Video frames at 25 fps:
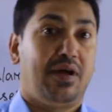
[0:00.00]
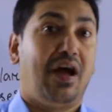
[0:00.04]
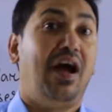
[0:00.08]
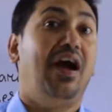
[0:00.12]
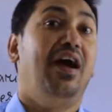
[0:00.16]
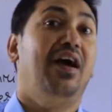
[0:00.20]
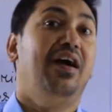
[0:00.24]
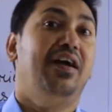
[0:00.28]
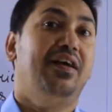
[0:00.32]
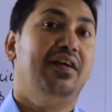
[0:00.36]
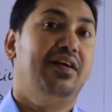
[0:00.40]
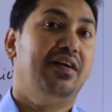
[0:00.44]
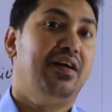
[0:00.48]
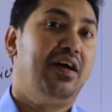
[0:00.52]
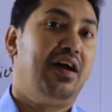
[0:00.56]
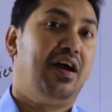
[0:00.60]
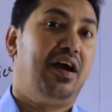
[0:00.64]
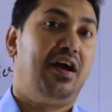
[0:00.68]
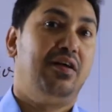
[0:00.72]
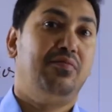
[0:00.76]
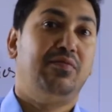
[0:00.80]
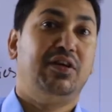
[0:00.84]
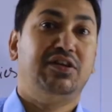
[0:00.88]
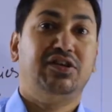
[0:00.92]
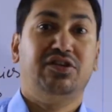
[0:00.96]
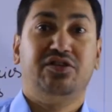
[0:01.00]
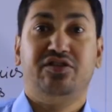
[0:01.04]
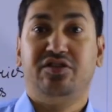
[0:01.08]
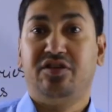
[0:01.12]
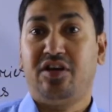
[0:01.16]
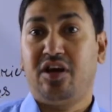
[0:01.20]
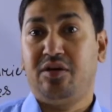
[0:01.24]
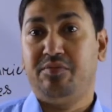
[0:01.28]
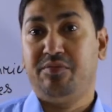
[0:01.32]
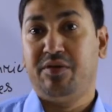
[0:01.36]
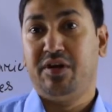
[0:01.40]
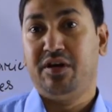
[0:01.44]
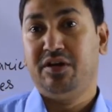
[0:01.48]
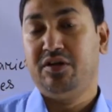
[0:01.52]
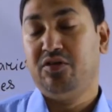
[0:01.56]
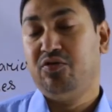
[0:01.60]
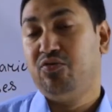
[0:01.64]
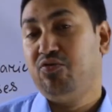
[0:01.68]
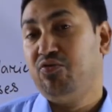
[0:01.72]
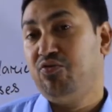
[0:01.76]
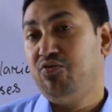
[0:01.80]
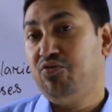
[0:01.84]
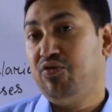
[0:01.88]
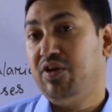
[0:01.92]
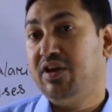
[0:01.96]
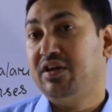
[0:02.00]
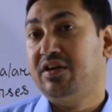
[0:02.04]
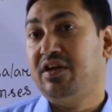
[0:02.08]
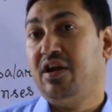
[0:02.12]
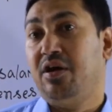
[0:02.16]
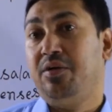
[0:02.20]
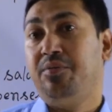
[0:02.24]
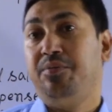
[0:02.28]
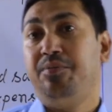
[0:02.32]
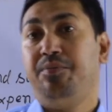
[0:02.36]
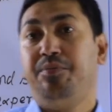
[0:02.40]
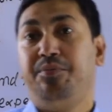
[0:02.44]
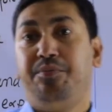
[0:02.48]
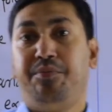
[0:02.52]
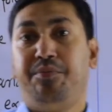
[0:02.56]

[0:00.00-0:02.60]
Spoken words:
Hi, I'm Ashikur Rahman. Welcome